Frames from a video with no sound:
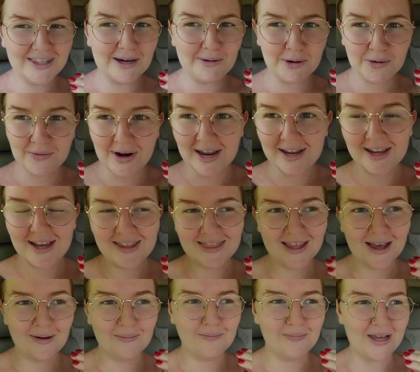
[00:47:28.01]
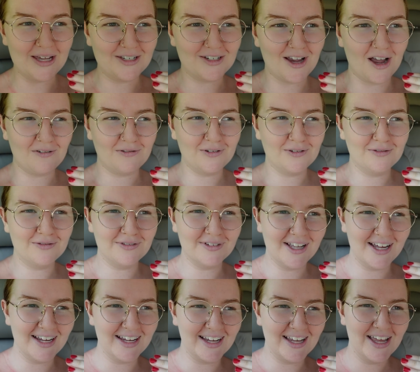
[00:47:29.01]
They were ranking them based off of
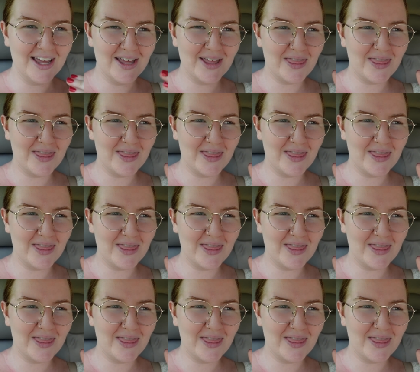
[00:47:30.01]
like